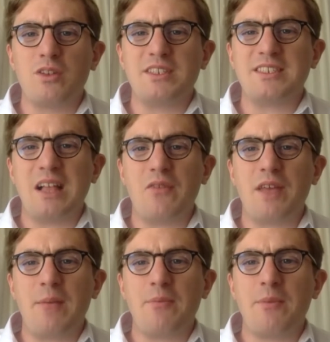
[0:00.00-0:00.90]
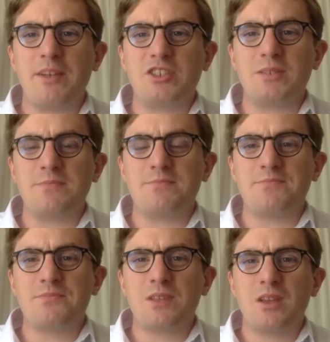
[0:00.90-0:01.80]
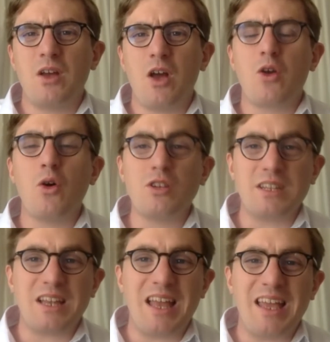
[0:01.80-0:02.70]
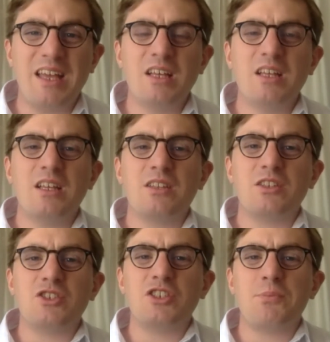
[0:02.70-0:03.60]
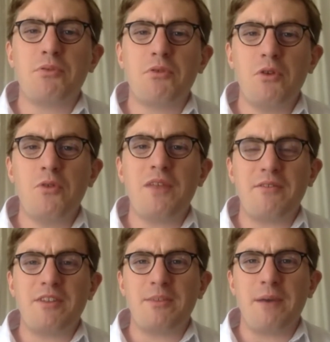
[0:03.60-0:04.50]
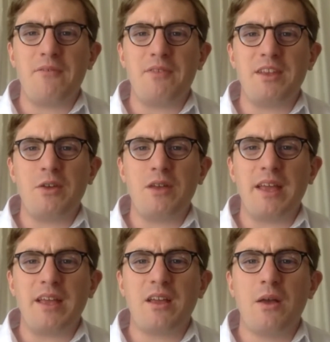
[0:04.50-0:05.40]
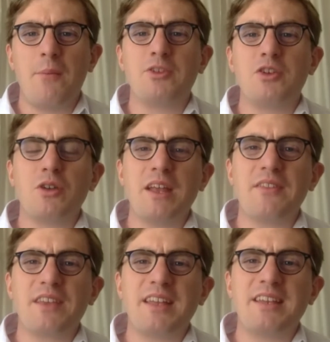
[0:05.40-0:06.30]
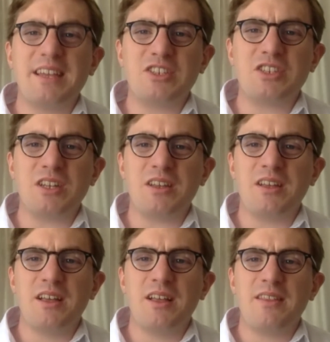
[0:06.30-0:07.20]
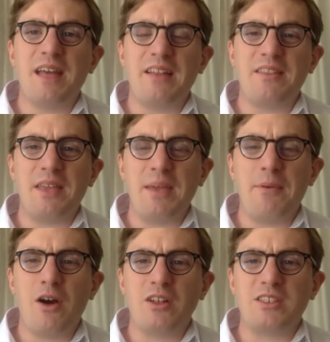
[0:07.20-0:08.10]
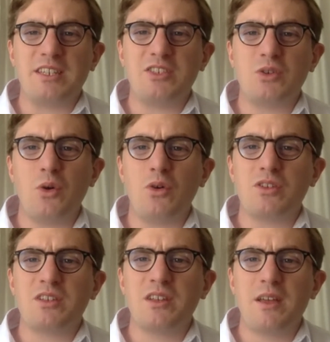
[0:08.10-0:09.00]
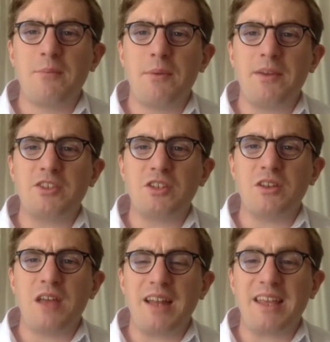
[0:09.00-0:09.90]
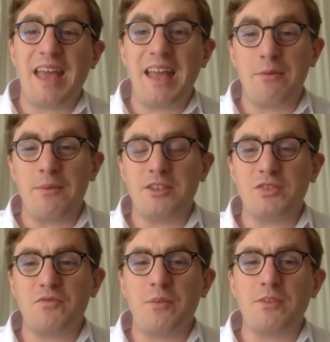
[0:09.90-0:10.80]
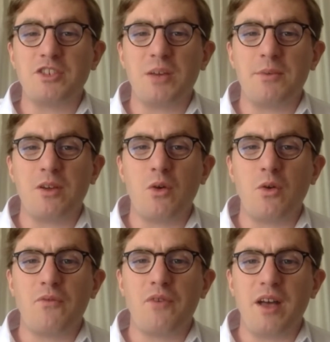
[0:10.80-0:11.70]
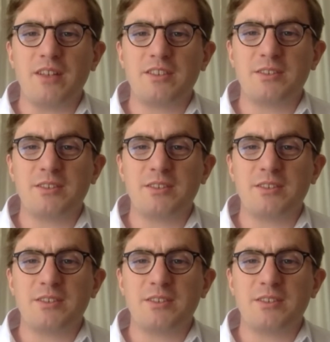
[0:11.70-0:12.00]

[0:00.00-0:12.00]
itself gave permission. Accordingly, the judge approved evidence by video link, but only on the condition that the party sought permission and gained permission from the German court first.